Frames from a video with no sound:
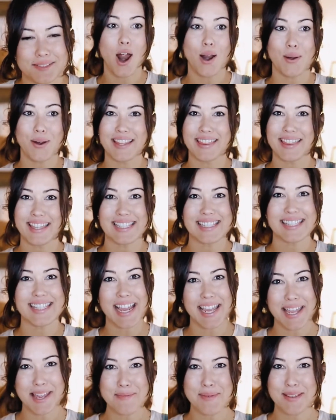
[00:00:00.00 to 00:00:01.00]
All right, the
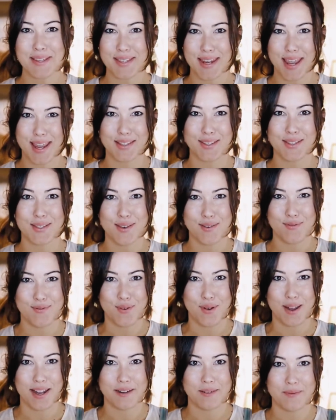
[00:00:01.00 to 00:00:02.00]
second mistake to
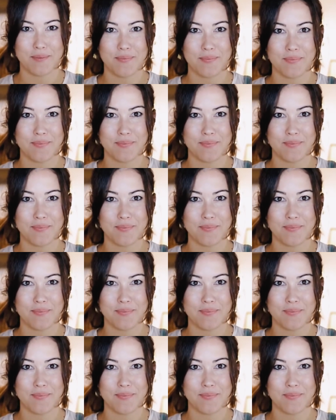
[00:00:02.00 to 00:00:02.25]
avoid.